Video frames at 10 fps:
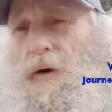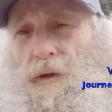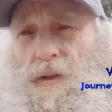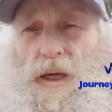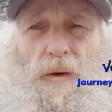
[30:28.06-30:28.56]

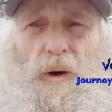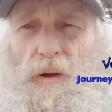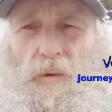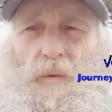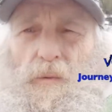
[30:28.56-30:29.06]
and say,
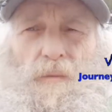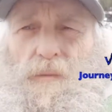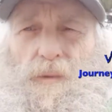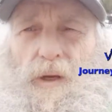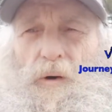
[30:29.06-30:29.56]
well,
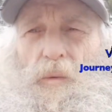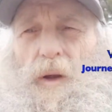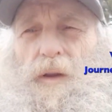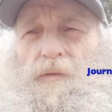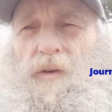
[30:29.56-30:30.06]
you know,
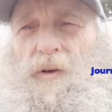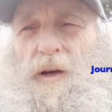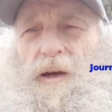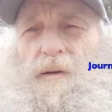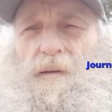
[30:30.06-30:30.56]
what have you
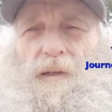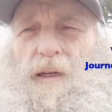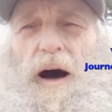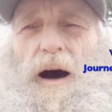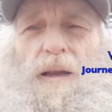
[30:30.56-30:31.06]

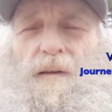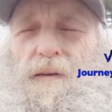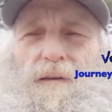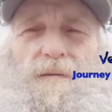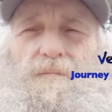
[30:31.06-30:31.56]
got
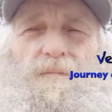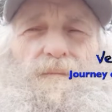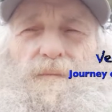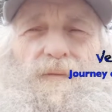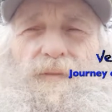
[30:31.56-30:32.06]

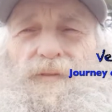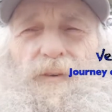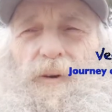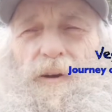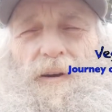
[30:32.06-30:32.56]

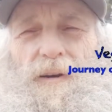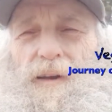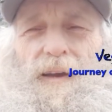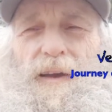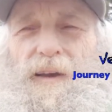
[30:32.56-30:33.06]
for,
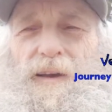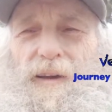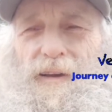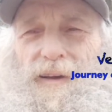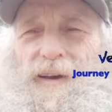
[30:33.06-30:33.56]

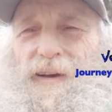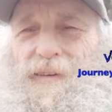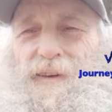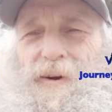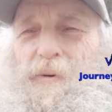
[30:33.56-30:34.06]

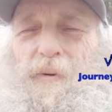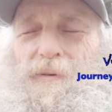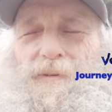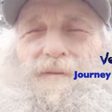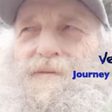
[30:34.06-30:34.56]
you know,
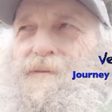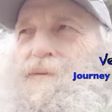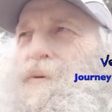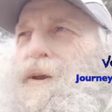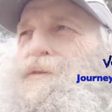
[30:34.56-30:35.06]

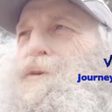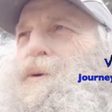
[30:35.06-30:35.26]
what have you